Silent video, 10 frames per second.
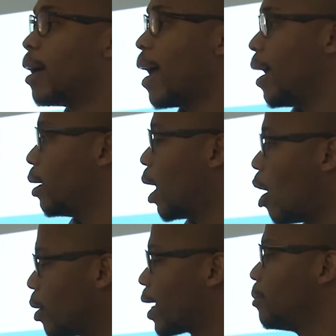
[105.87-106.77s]
and
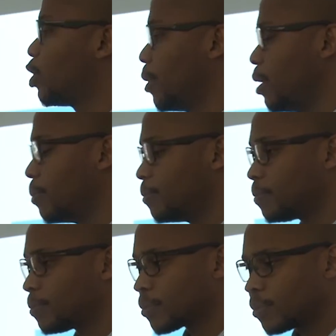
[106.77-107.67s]
how it came to be.
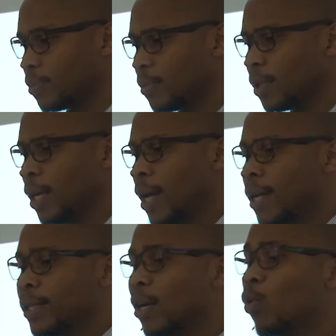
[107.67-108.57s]

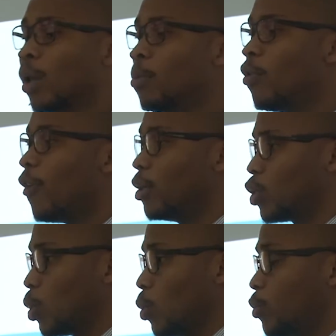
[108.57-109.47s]
Then we'll move on
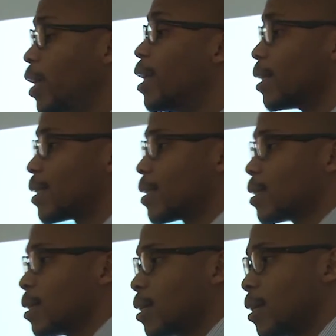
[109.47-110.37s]
to Redux
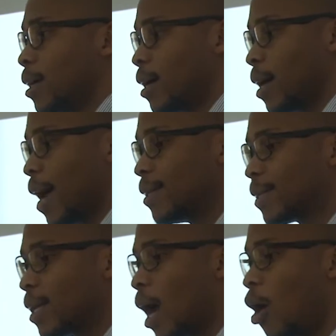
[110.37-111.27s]
and
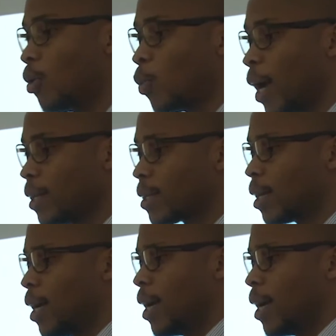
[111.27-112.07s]
see how it works